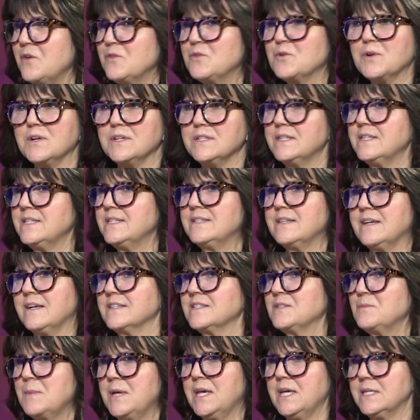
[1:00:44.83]
on
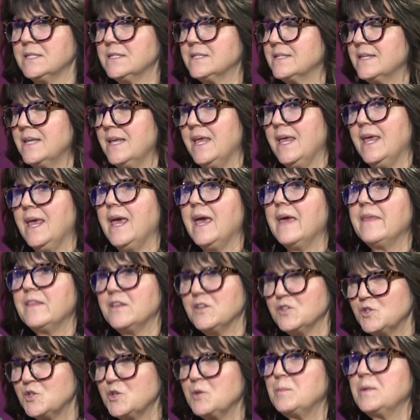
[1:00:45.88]
detox meds, and they'll
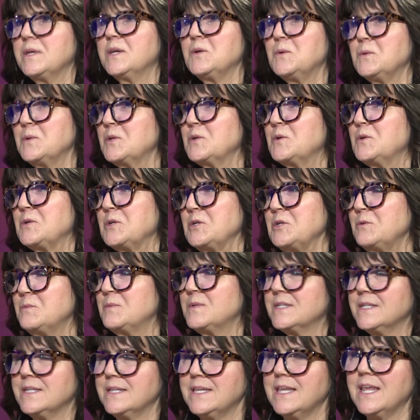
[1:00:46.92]
still be going to
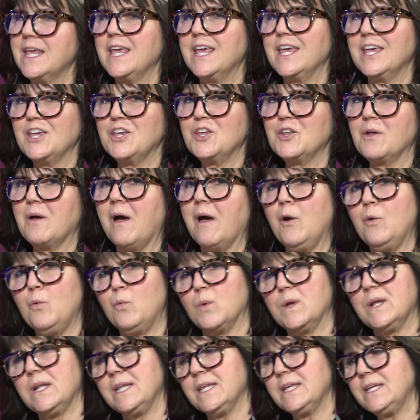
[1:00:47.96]
groups. And oh
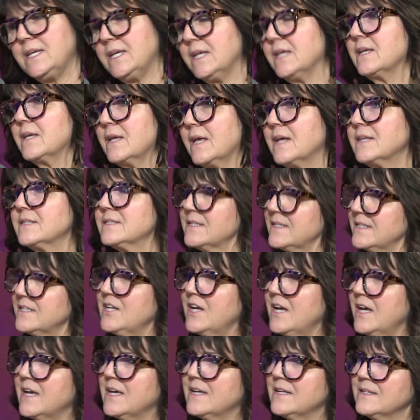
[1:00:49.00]
really? I said
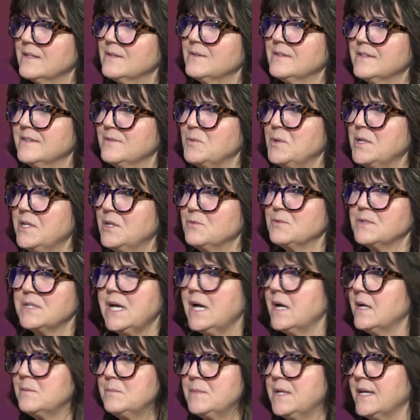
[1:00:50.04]
yeah, we don't
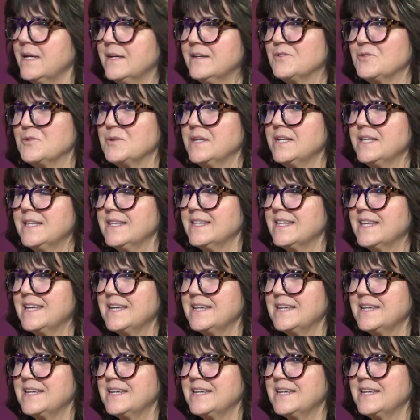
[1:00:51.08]
tie them down or anything.